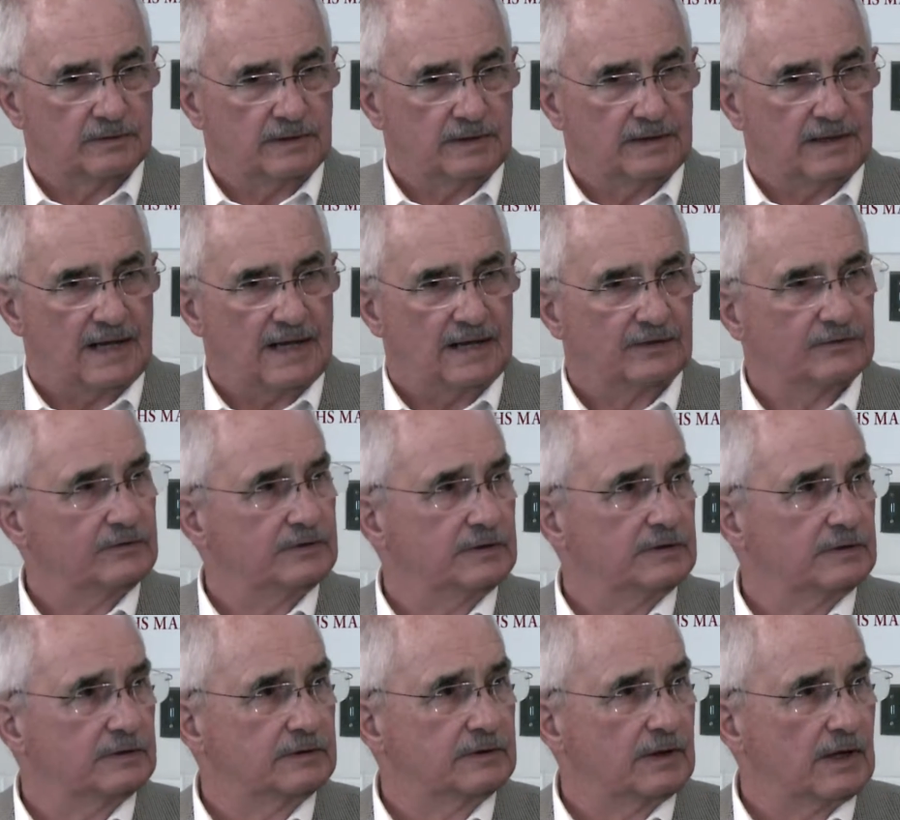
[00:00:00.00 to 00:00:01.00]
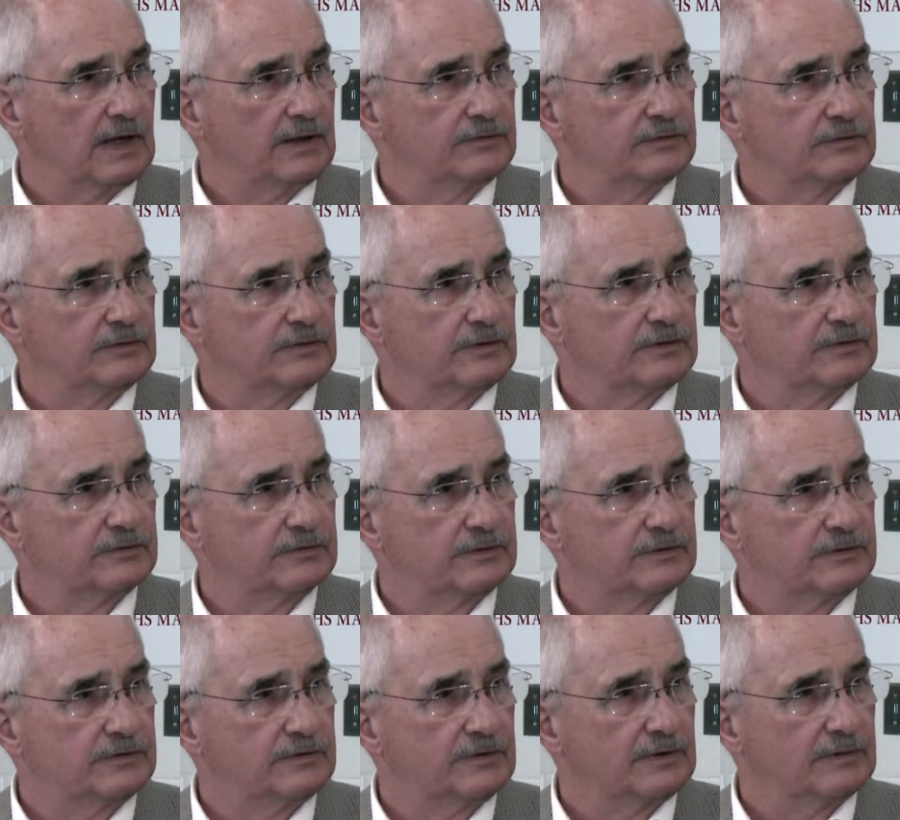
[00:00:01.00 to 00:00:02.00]
enhancing the kinds of things
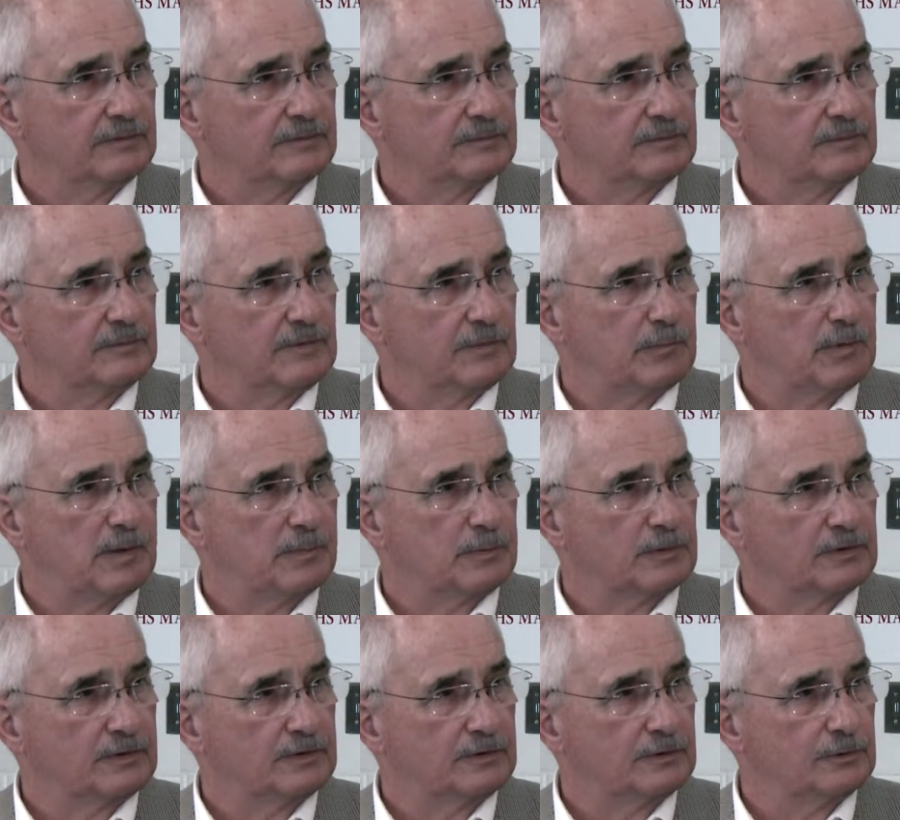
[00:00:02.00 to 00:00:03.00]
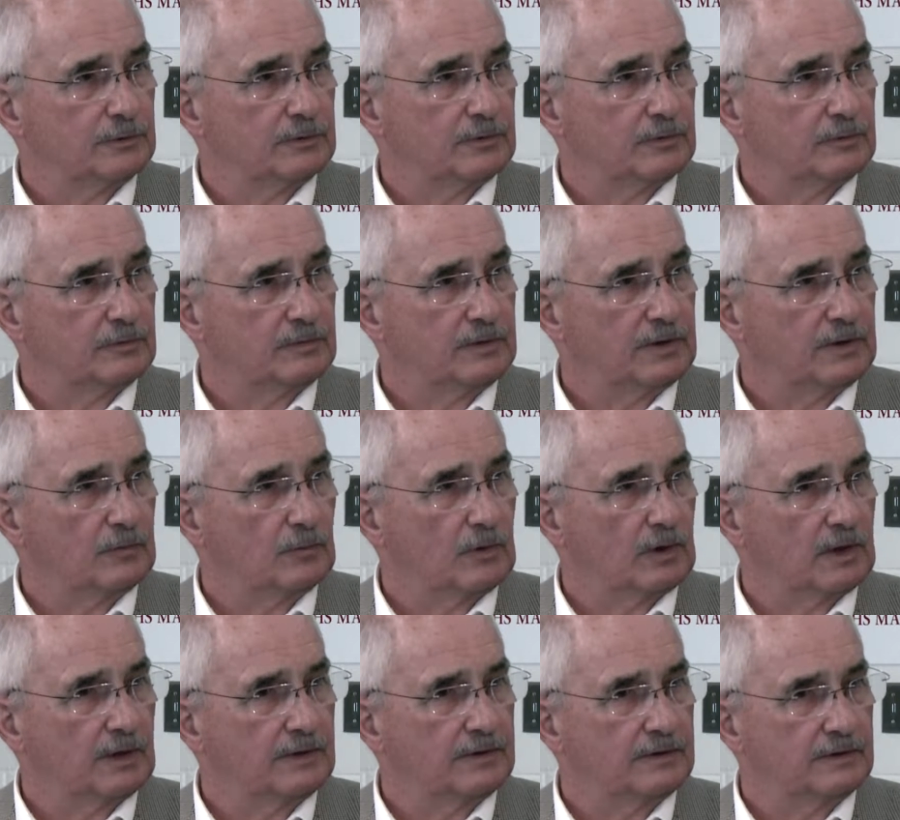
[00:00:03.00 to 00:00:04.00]
that people can do in
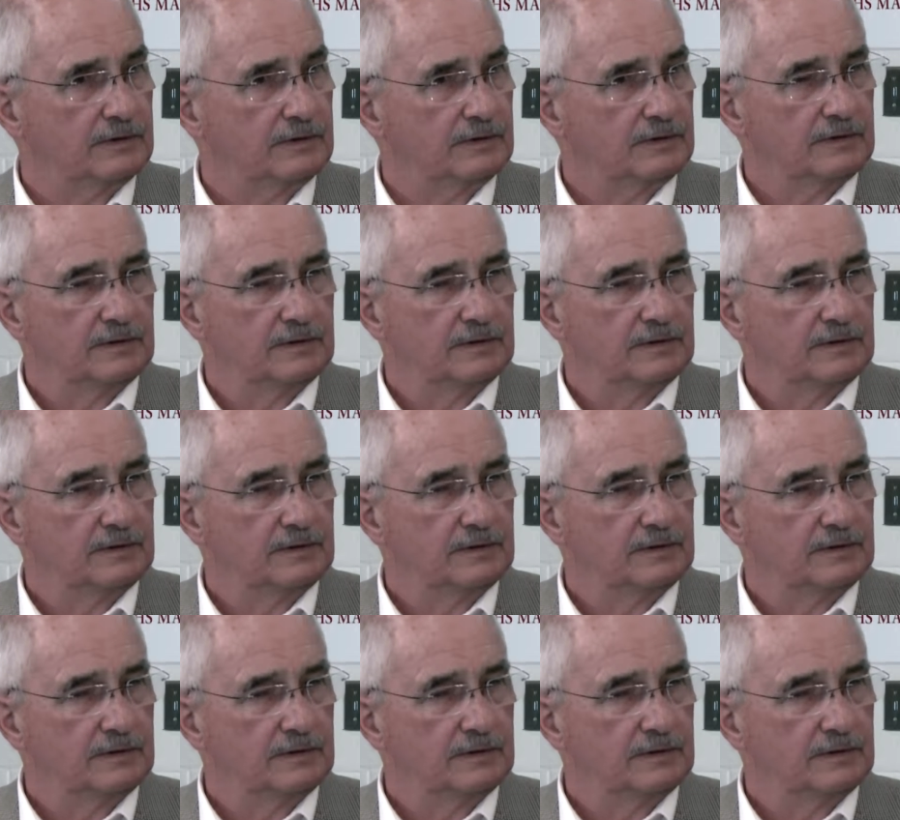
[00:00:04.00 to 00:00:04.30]
Worland, and